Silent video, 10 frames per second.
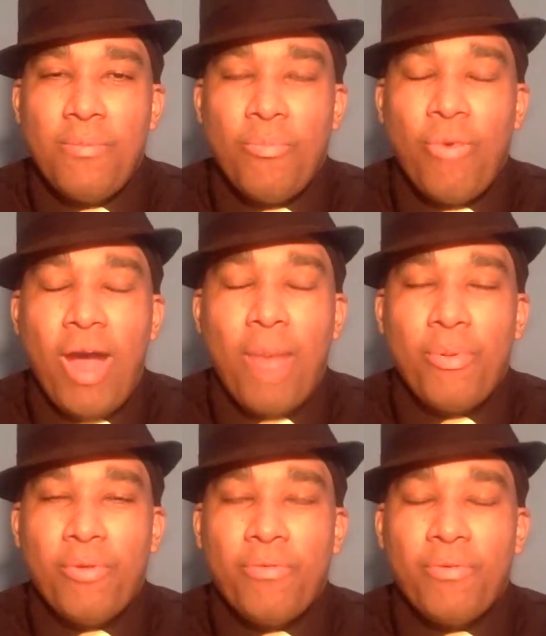
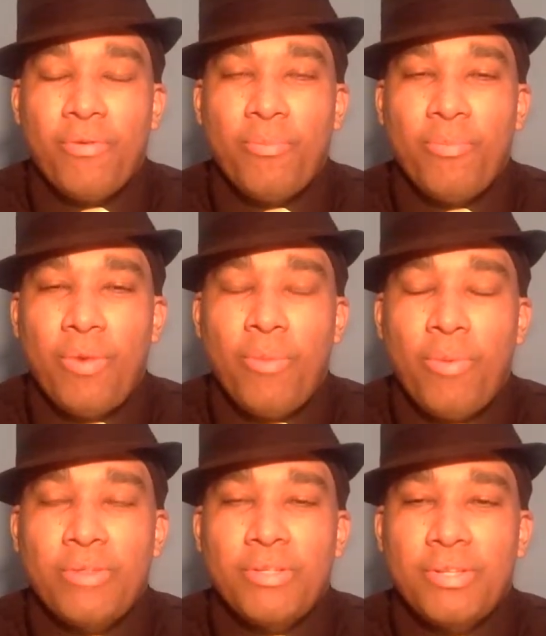proper for a
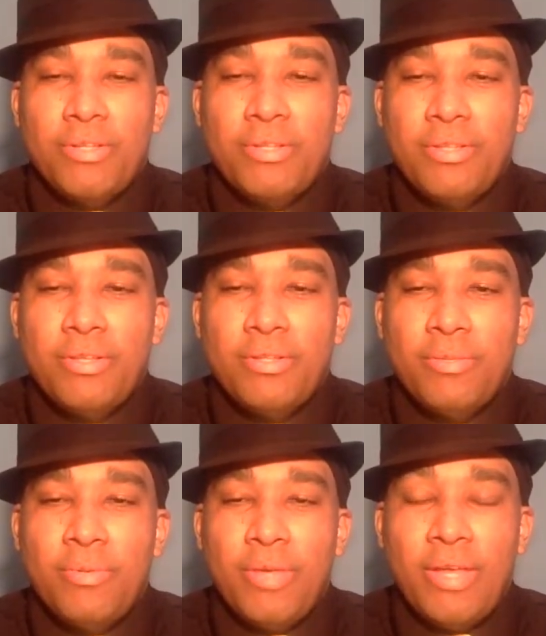president
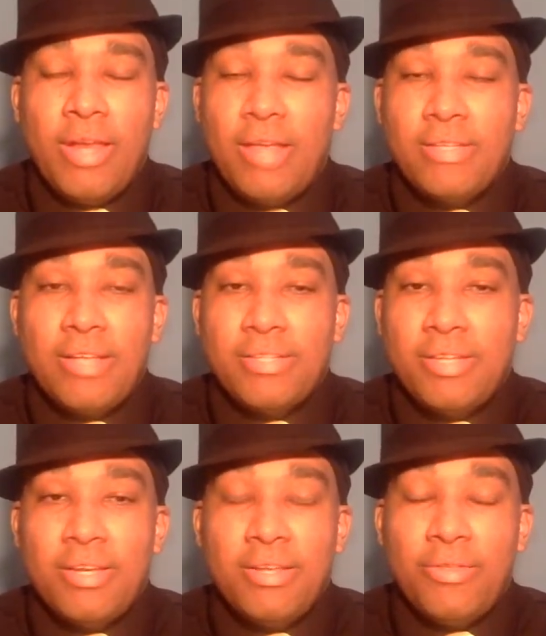to be, and that's not
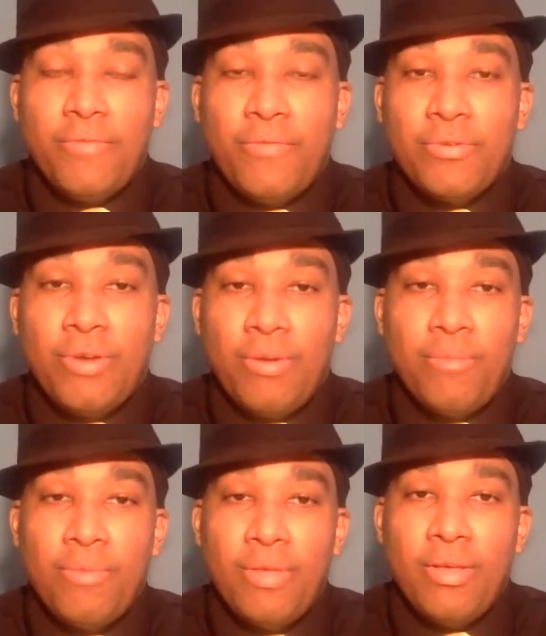saying anything for Trump.